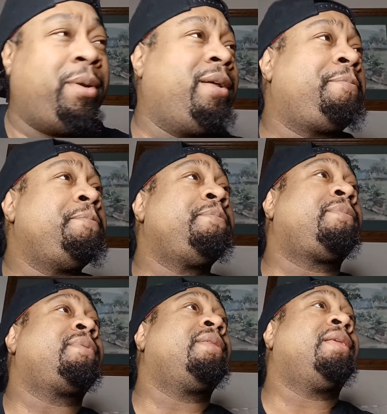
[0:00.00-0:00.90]
But
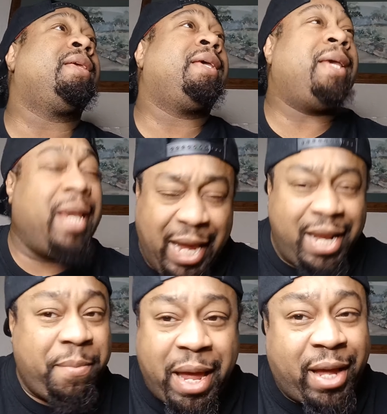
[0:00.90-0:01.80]

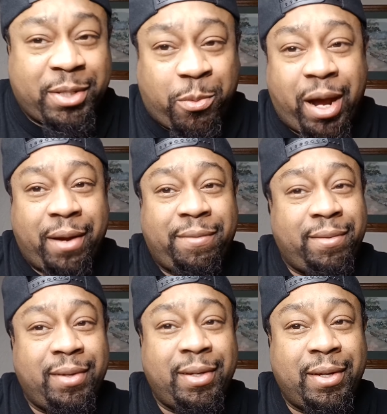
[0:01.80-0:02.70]
any man's wife,